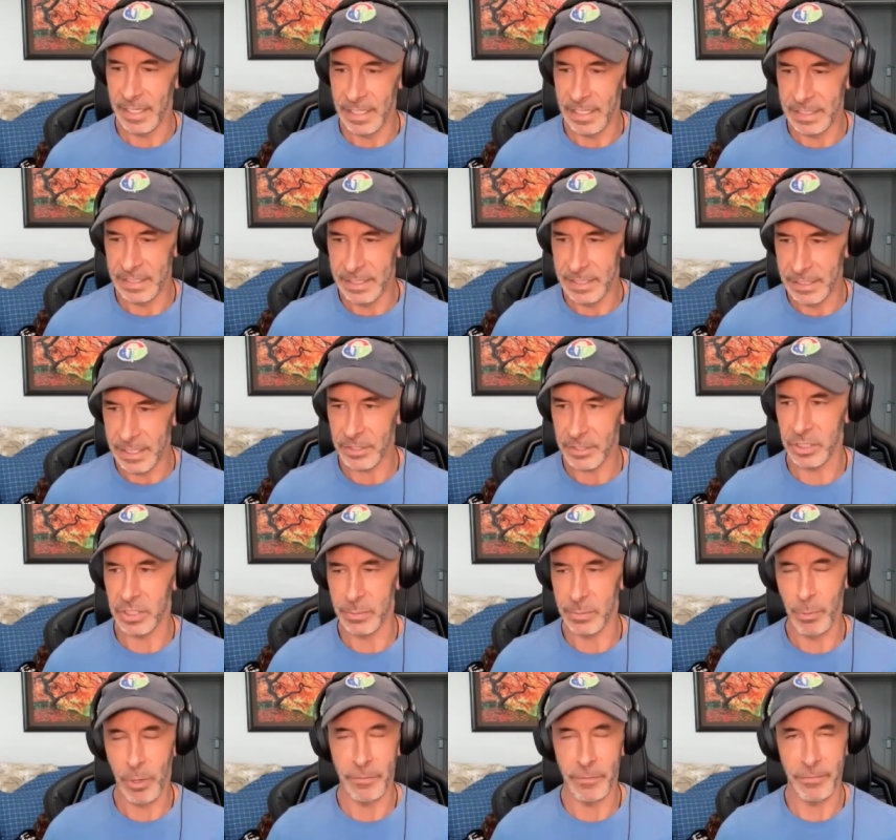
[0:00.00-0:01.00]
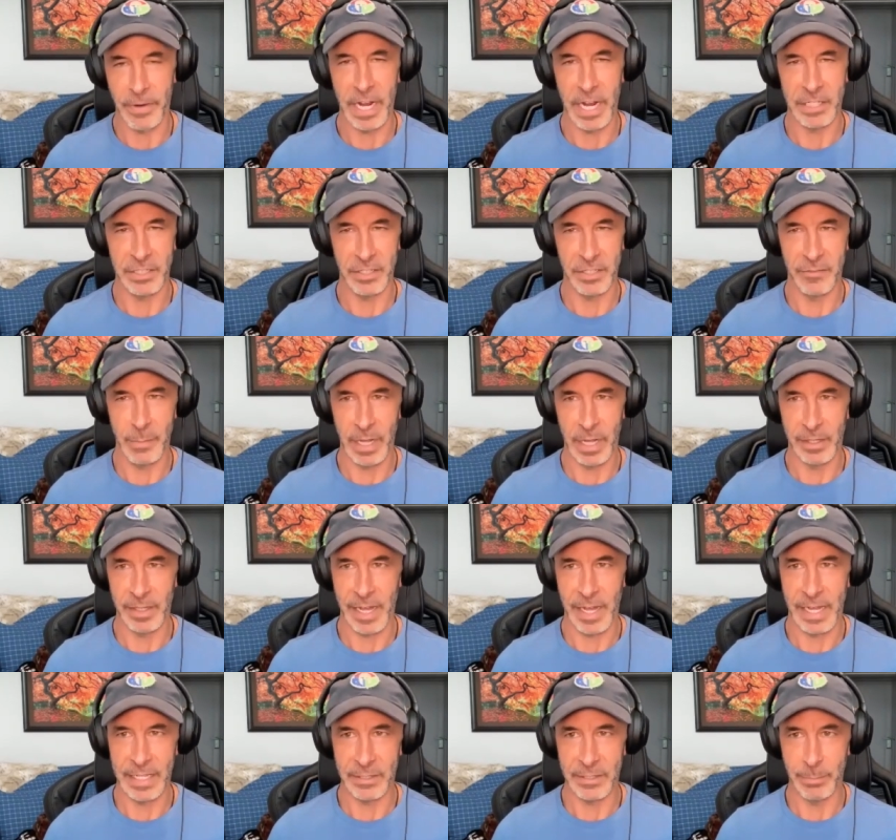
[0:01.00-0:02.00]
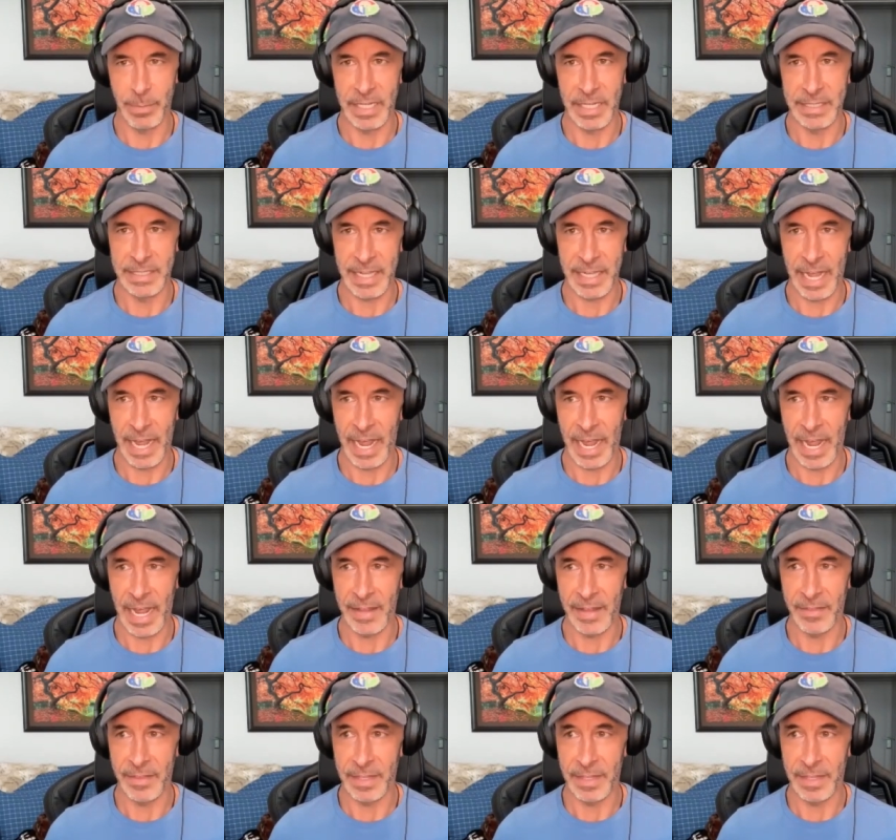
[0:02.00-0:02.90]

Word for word: such a small fraction of my classmates had